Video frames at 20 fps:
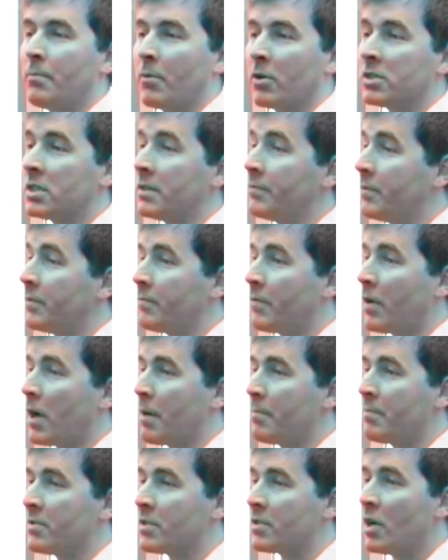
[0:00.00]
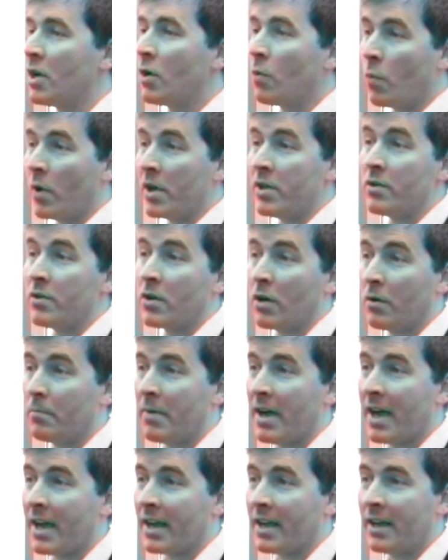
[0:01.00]
immersive environment when you
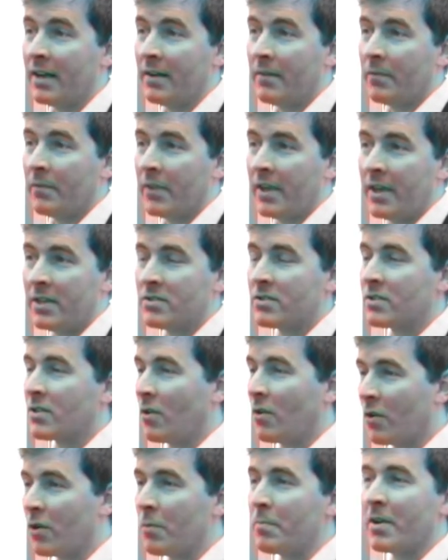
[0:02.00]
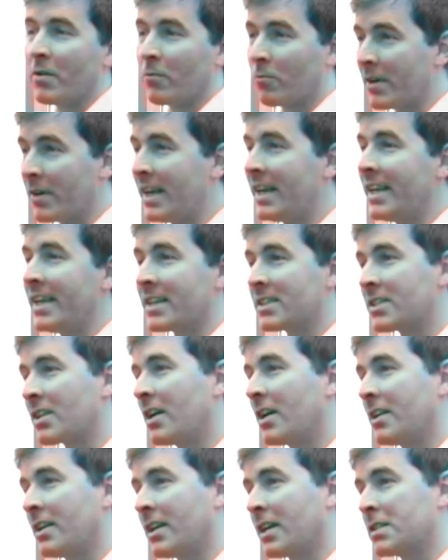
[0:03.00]
come back. It's going to be a really
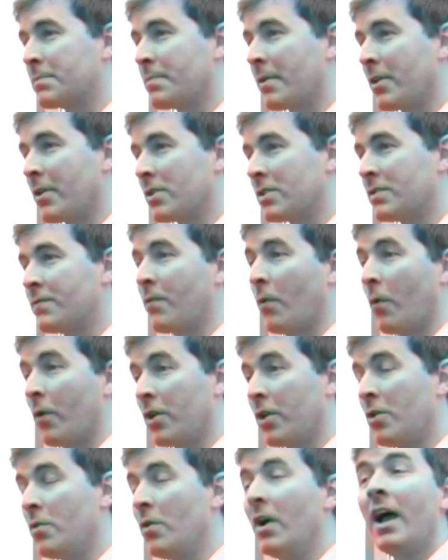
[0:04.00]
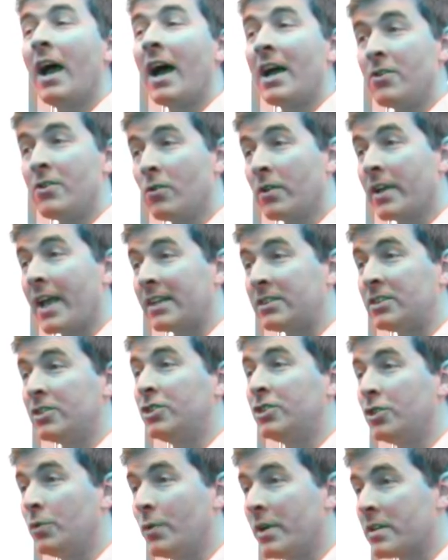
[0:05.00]
exciting experience for you and you'll
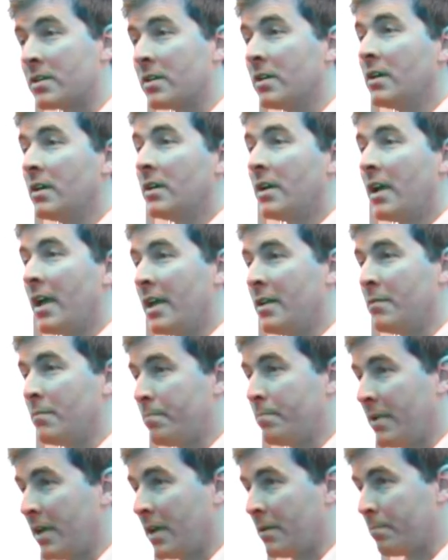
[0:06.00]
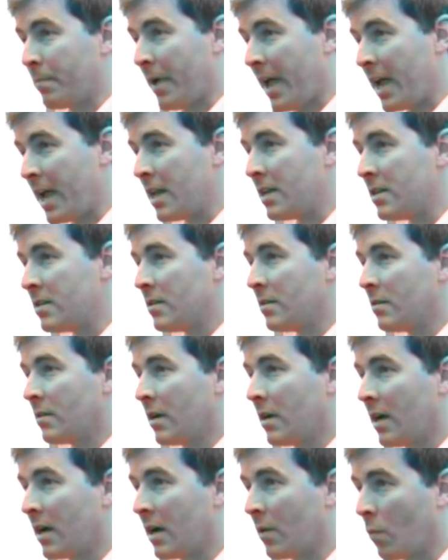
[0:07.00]
get to do it in, in paid
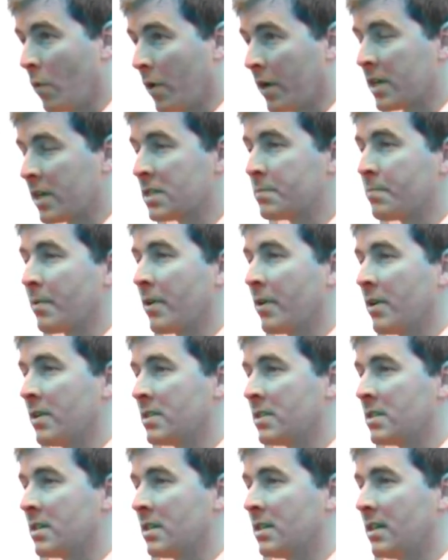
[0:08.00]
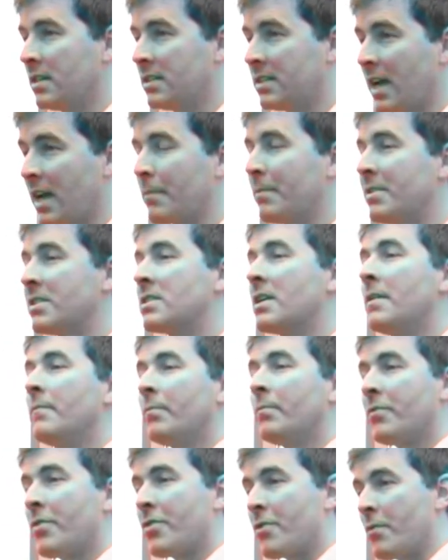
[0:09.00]
uh, work experience segments
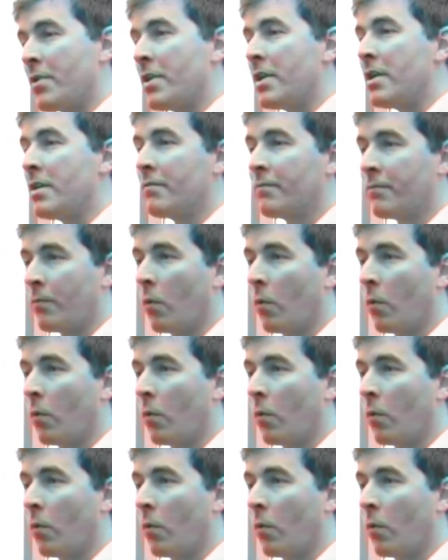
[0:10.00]
three,